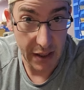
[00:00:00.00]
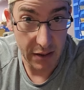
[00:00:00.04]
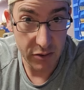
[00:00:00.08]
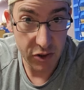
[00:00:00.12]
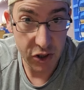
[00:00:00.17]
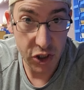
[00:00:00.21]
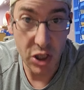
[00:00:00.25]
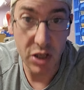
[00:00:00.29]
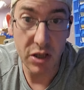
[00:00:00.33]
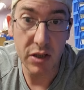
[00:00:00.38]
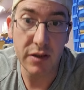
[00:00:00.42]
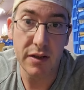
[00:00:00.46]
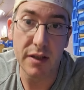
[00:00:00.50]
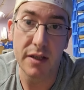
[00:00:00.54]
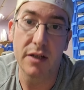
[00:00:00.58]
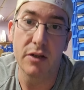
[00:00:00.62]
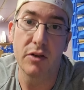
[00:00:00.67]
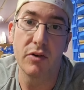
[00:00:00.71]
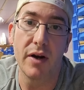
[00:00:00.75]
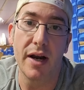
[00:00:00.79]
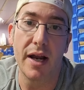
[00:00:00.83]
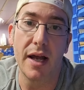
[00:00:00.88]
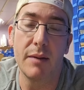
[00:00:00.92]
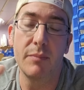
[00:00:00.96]
chunk that it
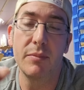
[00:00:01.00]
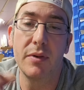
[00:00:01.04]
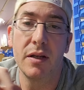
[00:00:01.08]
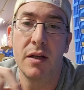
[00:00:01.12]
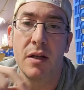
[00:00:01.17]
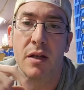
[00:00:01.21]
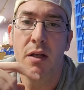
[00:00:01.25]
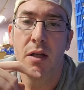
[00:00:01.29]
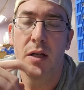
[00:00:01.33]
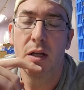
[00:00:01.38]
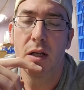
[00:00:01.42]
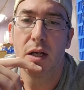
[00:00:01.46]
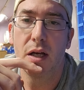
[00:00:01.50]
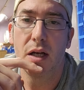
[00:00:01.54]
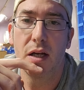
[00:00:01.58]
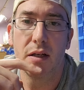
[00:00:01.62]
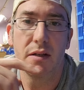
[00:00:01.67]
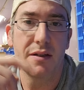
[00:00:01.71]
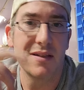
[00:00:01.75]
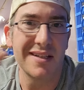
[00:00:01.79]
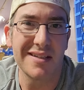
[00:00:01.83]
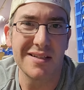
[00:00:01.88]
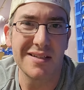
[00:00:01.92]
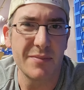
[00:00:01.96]
grabbed
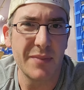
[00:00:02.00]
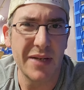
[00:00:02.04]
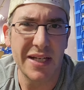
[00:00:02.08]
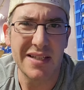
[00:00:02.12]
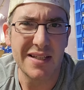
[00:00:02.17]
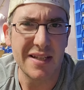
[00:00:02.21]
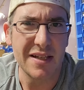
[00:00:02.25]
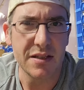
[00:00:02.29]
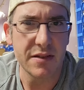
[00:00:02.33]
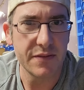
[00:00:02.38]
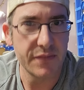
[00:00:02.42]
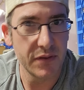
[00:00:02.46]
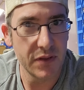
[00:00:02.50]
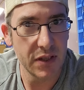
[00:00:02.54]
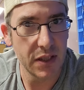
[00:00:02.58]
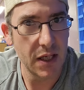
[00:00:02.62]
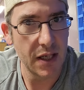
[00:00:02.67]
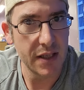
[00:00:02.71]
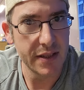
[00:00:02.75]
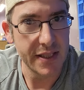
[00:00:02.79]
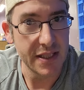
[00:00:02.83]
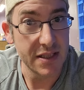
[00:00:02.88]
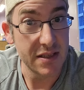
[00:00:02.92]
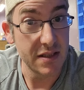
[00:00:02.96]
doesn't make sense for the
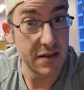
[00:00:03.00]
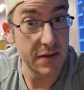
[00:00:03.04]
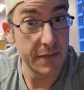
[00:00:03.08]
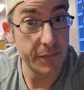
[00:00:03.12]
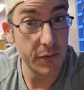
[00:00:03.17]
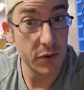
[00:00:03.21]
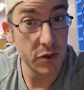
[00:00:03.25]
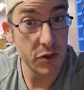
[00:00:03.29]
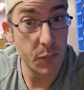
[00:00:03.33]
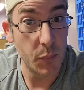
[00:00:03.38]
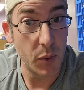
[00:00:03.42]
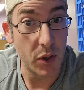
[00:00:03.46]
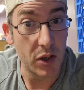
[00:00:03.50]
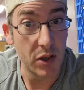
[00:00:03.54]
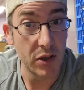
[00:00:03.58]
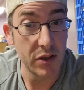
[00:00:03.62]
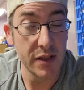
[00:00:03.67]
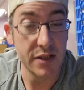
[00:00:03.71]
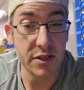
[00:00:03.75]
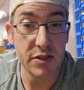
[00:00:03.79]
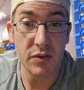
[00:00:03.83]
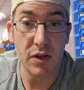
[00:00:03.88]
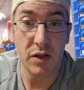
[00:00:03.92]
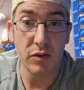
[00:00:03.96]
context of the first part.
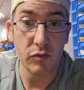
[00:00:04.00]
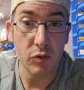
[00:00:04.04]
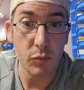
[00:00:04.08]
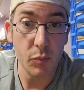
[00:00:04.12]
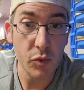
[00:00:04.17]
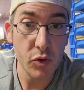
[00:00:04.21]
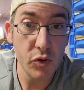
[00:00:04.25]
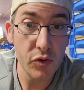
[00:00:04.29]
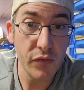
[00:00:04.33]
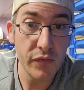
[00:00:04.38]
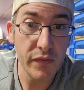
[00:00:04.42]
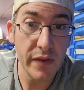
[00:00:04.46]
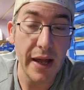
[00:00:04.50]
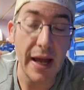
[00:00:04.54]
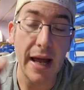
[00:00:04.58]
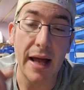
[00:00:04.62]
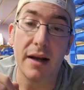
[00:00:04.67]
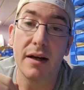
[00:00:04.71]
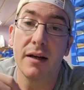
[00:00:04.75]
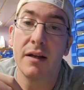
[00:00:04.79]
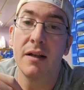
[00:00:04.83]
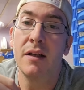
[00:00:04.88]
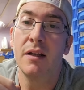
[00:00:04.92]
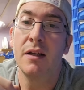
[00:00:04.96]
And so I'll remove
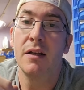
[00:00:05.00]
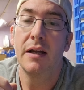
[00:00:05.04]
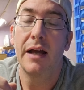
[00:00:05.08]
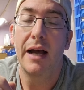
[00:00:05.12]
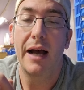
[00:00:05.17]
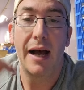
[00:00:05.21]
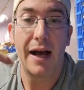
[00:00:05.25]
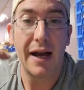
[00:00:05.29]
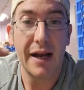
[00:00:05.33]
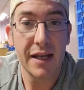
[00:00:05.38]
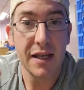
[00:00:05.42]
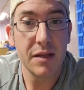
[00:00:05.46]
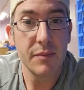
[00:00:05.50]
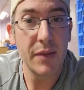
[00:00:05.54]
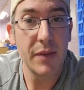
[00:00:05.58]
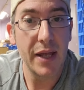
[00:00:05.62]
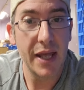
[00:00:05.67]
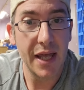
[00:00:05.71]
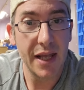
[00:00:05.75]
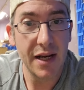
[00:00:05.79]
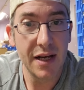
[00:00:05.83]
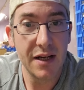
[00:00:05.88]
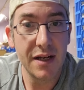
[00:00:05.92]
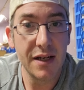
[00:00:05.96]
that. I am
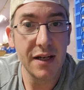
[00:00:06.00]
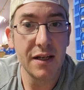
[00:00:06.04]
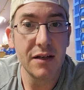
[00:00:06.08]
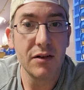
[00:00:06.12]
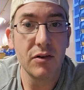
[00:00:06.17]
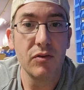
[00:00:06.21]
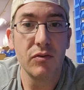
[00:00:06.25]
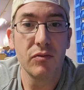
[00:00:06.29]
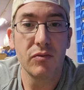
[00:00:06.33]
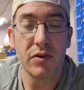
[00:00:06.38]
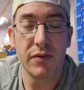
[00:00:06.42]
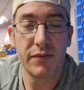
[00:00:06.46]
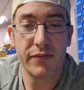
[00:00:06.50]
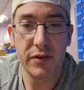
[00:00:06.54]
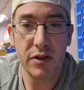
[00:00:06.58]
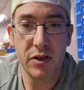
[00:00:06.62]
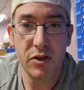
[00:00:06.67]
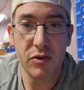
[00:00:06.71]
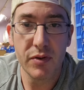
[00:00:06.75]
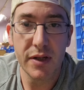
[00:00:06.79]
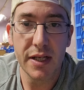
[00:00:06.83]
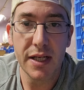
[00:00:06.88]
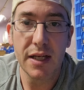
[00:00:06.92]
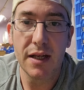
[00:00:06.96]
editing,
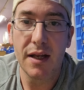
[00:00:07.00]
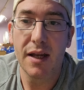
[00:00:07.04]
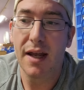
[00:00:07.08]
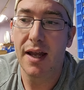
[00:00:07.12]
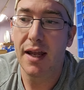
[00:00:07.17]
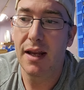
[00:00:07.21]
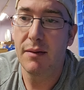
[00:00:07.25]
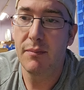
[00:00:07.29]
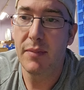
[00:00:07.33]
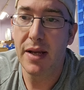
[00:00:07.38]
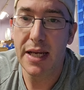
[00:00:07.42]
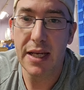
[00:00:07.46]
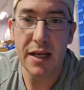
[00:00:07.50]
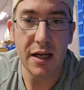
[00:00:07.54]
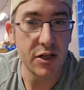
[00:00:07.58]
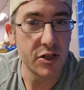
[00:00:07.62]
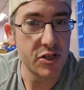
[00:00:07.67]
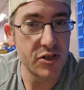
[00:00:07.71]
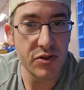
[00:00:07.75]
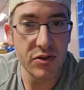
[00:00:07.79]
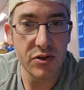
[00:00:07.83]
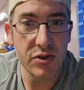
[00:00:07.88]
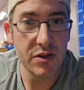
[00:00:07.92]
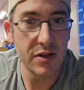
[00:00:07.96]
reviewing, and making
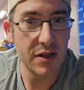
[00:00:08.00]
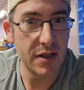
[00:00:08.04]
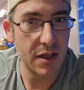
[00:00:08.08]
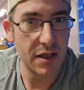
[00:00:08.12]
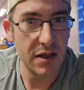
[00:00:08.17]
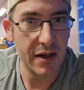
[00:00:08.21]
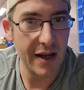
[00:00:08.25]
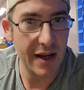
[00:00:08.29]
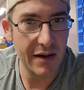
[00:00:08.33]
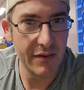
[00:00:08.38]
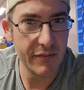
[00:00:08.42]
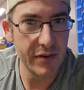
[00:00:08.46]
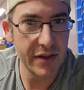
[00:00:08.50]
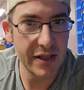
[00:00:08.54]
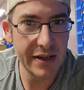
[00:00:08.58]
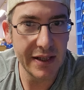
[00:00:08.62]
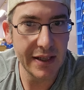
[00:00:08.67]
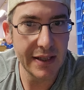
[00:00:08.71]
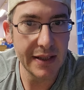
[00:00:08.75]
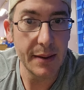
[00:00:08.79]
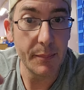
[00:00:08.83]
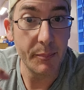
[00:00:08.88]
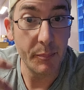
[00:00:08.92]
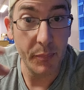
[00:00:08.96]
sure that
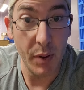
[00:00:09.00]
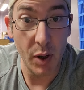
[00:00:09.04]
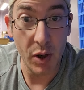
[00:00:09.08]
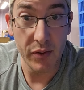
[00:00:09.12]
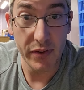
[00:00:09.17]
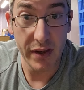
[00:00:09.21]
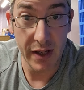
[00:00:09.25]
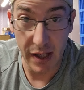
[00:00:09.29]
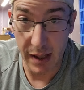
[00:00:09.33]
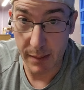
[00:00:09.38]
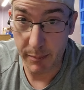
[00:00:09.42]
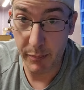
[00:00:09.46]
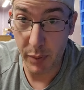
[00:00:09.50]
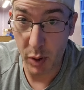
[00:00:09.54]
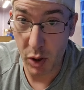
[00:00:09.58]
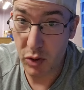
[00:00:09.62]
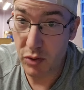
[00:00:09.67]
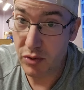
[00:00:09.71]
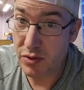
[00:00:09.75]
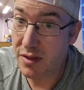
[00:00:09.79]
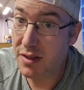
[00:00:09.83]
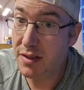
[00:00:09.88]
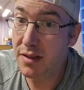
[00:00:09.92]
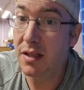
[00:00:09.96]
everything that I
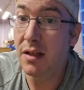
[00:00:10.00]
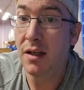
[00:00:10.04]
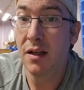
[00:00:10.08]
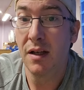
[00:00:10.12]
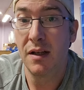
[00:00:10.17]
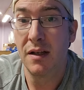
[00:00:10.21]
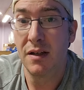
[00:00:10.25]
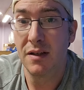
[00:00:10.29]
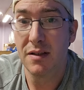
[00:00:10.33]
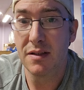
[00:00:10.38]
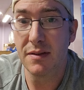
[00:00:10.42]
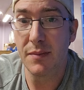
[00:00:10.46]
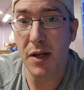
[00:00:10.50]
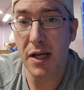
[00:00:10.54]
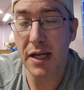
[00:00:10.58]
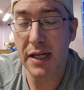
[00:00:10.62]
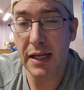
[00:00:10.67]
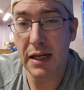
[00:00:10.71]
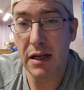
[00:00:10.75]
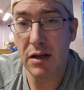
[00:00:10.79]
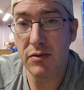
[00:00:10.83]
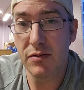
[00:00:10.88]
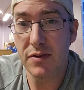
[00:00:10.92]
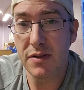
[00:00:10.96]
post to my
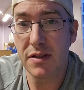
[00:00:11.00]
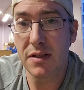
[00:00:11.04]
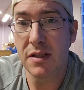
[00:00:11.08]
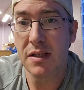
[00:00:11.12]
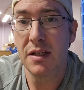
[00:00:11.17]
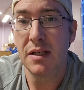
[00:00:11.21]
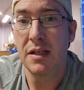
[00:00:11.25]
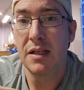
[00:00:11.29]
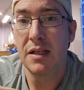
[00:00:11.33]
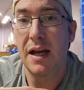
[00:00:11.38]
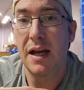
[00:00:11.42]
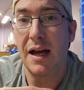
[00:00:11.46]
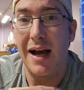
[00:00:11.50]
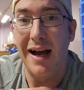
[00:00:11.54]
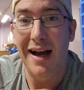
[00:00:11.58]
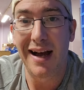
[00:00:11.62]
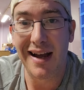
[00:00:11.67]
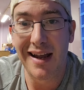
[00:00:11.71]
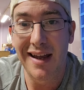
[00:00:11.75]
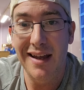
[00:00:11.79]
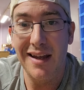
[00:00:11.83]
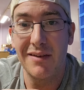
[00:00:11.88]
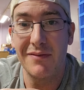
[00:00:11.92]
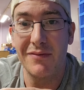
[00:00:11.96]
accounts,
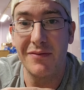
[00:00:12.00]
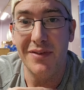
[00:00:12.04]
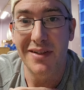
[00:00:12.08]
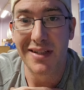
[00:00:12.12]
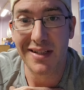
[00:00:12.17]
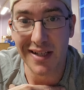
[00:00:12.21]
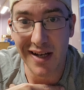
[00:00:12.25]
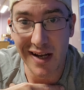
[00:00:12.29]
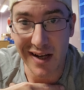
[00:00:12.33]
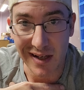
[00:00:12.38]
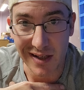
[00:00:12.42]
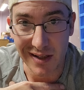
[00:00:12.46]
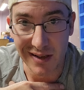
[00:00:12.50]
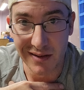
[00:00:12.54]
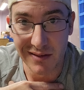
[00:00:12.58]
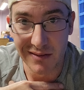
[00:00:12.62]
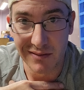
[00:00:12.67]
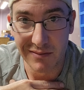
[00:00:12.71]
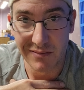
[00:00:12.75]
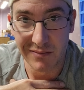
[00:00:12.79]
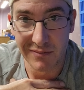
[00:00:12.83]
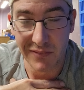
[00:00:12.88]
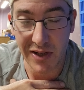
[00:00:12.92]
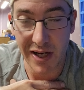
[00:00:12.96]
I have done,
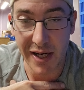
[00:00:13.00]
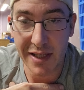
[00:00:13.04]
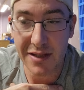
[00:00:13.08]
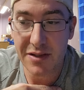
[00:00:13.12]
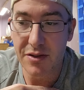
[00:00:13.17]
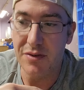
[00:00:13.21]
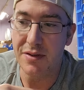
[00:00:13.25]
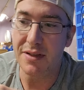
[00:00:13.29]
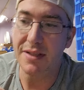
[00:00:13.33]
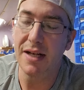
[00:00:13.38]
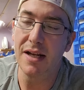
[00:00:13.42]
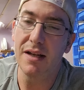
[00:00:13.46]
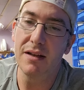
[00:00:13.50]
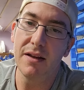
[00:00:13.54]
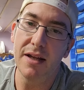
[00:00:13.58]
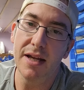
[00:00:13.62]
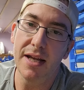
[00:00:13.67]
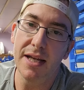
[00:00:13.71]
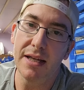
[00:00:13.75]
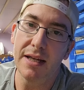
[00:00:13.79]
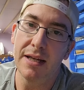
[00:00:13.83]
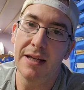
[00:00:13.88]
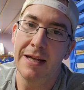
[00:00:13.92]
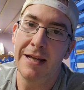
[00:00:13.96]
right? So it's not
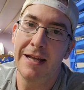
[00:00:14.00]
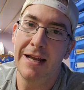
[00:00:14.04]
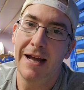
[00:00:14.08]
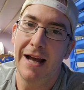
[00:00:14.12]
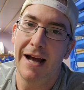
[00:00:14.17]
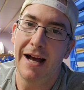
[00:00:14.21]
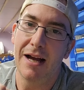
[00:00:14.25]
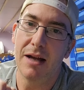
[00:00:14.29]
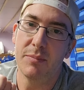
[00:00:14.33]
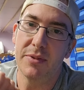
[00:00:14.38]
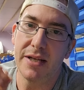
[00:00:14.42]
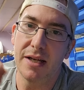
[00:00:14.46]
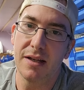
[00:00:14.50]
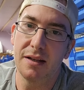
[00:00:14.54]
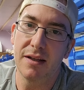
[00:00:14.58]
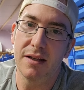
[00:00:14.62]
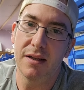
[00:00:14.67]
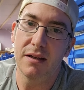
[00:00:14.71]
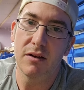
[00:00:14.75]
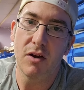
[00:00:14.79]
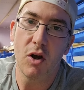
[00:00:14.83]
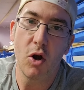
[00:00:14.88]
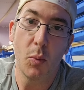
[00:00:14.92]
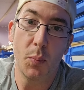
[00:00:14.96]
like I'm
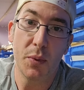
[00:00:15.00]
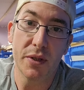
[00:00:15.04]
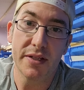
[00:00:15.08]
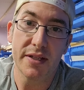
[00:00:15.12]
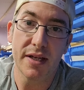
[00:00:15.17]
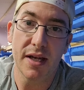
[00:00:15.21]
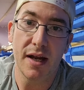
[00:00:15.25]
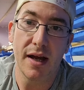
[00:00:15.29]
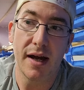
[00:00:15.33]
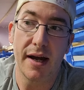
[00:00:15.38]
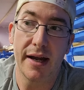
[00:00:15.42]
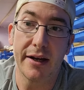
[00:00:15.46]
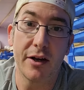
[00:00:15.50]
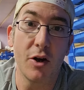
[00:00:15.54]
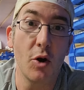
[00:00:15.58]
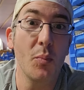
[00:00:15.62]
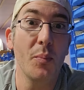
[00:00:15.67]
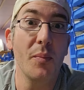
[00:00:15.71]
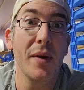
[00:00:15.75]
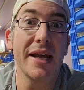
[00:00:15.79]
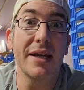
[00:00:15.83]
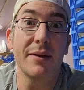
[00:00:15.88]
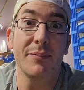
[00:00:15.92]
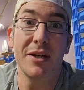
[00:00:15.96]
telling Opus AI, go
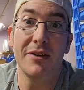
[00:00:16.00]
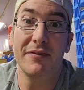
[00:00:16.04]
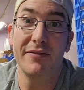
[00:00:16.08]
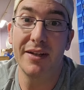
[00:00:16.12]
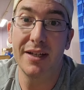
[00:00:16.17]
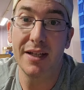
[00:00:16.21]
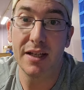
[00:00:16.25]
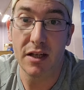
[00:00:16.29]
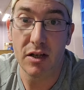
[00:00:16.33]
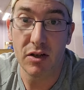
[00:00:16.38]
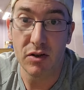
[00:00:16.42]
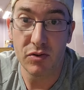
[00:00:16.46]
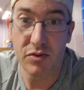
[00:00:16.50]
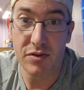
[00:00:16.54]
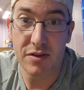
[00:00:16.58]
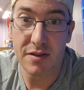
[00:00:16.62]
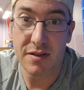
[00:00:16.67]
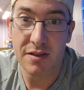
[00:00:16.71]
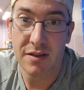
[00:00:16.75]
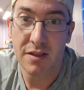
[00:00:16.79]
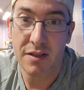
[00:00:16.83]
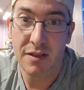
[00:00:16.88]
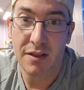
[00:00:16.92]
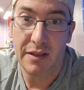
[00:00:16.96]
make me
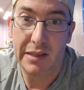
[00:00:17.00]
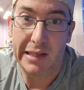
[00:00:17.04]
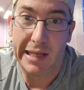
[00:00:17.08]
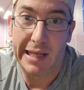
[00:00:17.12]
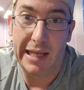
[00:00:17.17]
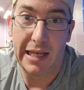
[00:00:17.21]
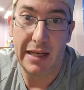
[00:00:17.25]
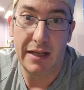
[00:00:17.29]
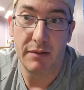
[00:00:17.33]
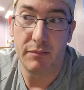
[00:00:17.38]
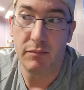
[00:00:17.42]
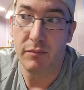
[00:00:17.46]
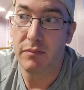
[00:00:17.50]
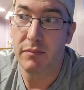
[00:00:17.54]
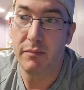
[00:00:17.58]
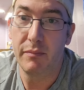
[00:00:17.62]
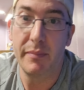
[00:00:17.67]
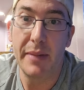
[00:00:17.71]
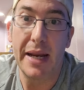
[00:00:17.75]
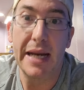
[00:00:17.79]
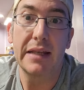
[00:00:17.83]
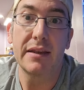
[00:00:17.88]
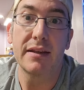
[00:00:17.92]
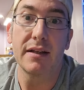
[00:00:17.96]
videos and
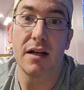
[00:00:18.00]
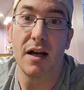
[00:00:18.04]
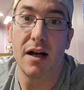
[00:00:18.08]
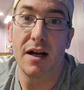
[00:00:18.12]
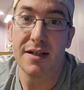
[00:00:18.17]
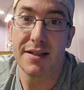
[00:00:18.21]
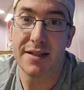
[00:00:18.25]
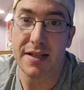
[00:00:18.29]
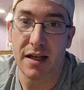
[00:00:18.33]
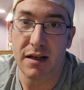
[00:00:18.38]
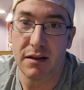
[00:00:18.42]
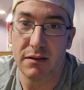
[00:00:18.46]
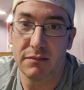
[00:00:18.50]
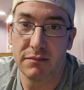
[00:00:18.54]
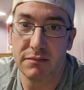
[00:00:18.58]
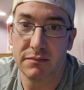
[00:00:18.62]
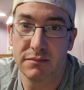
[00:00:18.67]
make the content.